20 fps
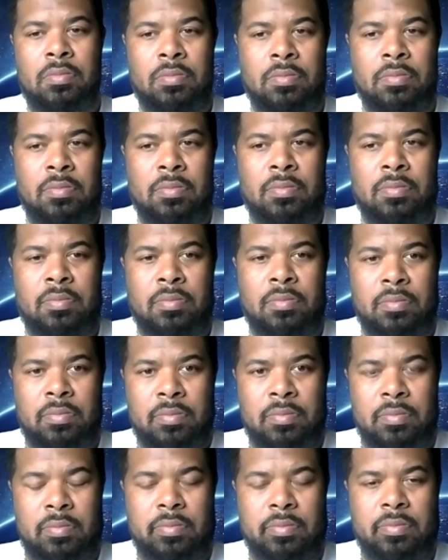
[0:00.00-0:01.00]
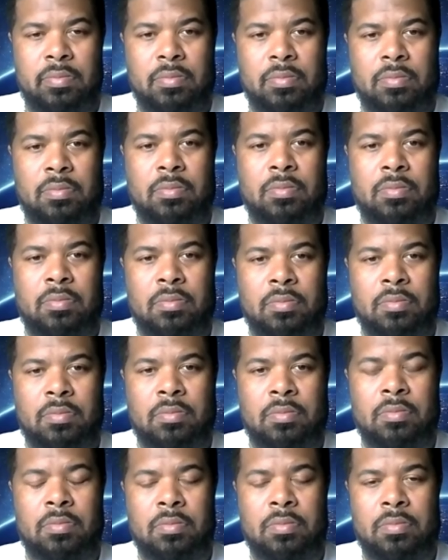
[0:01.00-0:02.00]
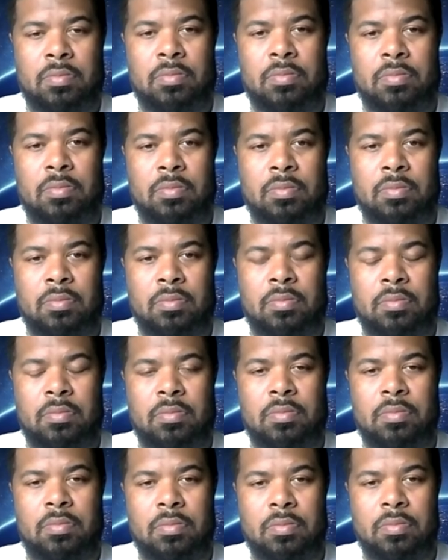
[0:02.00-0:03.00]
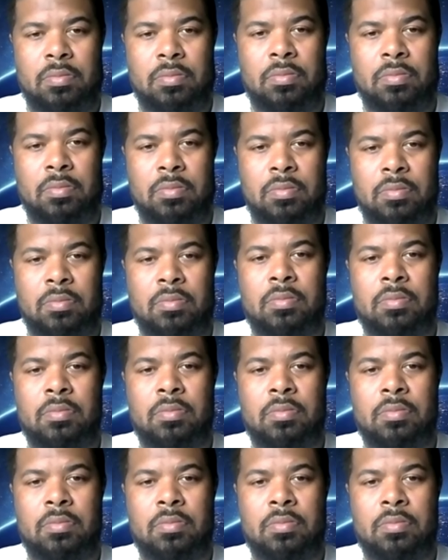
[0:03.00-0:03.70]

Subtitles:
This person isn't speaking.